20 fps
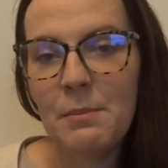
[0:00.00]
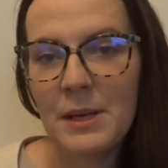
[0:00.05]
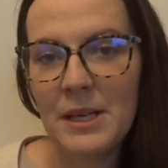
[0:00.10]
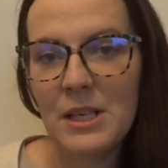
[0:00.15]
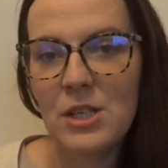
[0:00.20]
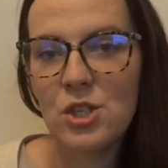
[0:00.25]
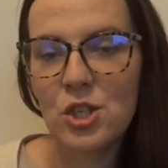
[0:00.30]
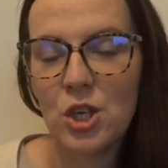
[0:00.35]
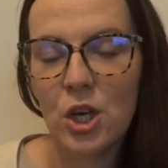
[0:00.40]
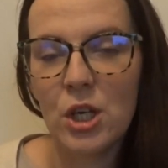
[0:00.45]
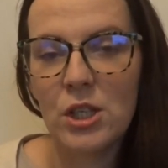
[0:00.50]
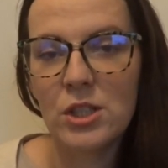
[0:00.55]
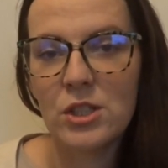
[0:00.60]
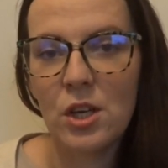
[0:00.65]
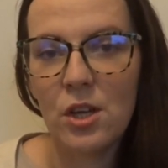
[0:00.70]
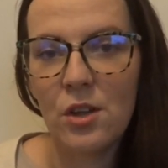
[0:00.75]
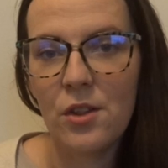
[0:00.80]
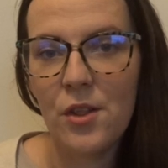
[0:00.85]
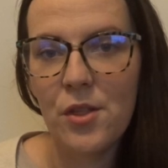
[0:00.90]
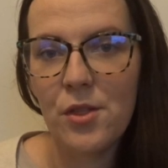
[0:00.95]
B choice
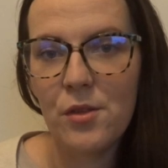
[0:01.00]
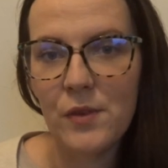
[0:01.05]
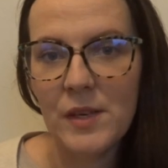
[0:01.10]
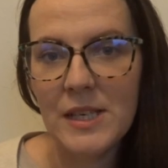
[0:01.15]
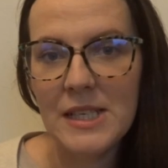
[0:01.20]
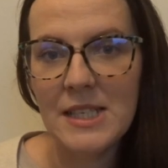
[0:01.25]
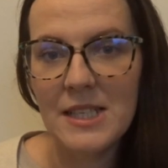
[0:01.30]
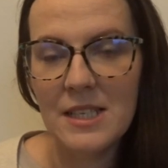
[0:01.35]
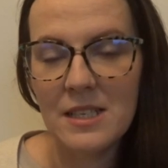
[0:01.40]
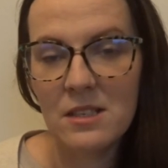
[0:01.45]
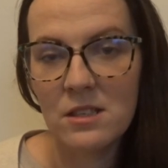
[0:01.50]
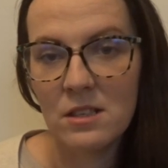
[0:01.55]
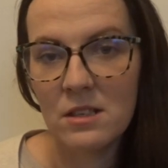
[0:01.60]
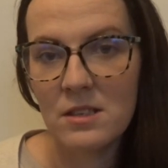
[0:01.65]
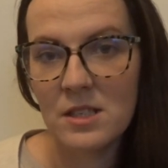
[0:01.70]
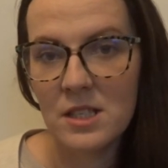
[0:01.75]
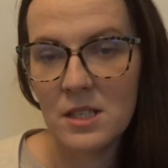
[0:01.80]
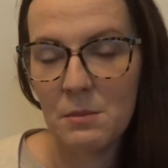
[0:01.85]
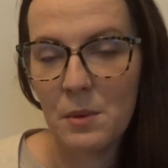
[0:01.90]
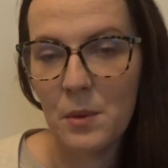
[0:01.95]
or the Three Sins
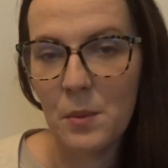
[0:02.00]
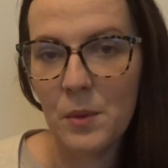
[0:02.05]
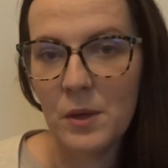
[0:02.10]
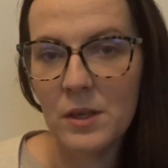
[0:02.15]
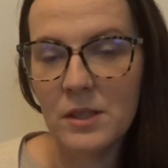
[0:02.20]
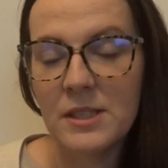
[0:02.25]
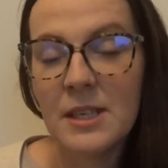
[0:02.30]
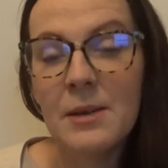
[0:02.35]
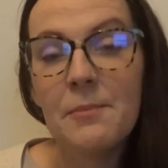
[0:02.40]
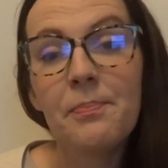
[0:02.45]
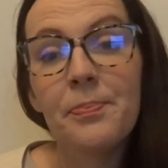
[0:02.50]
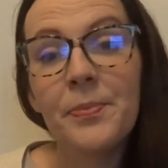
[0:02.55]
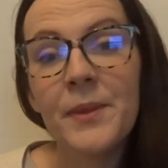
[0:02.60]
on Summer World.